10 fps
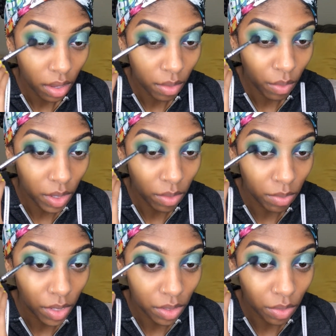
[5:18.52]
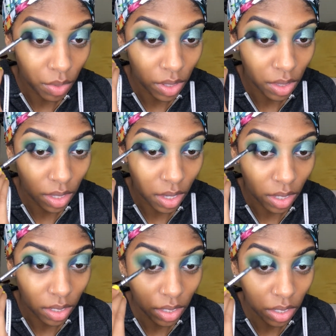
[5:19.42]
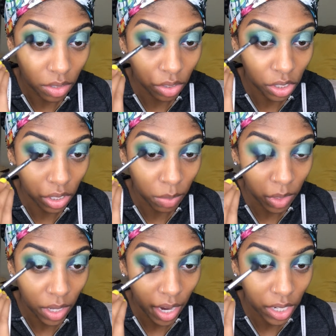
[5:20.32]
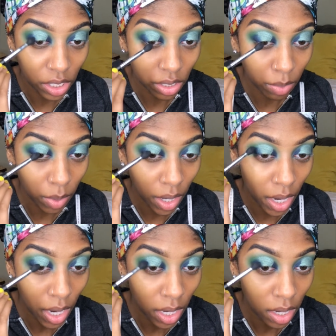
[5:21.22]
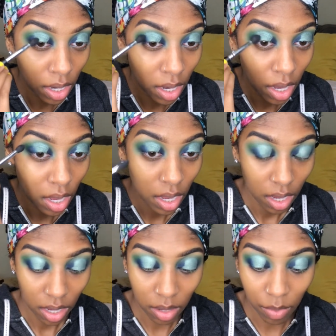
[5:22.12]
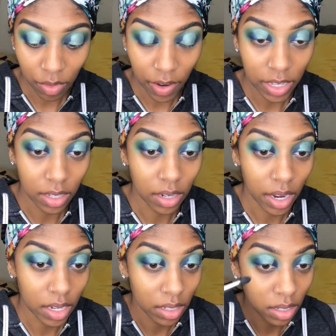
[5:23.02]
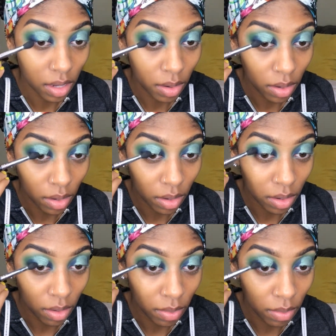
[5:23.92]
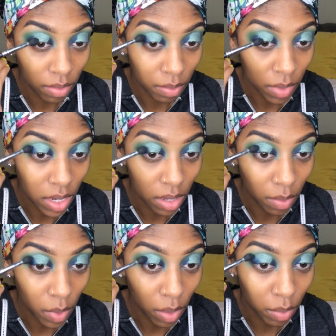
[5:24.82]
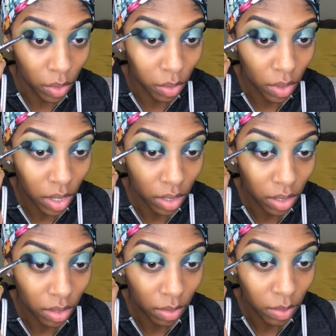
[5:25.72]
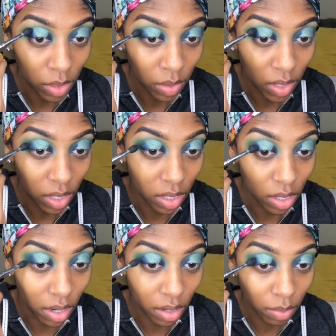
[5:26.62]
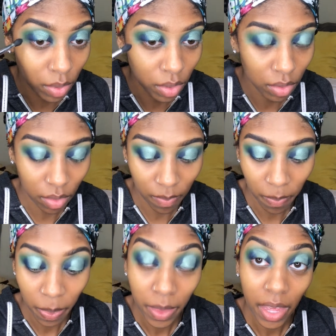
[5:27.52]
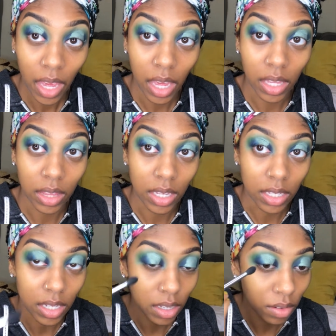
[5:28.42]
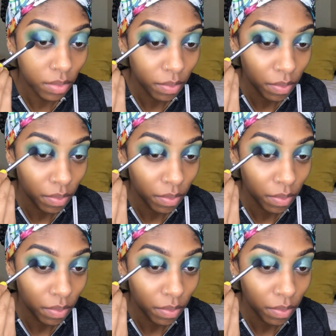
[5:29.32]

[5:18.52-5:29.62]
And when it mixed with the teal shimmer that I just applied, it provides a nice medium blue color between the dark blue and the teal.